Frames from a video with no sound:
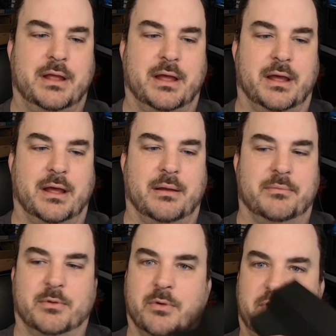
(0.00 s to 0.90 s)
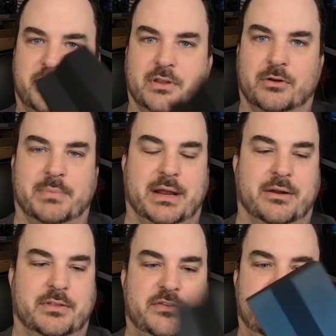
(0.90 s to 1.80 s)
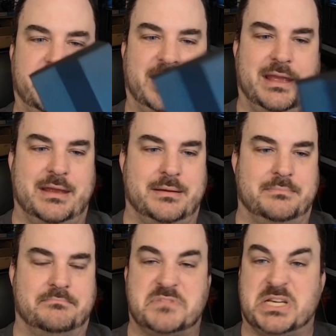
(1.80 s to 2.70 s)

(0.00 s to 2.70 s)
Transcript: That works a little better. This is a 10%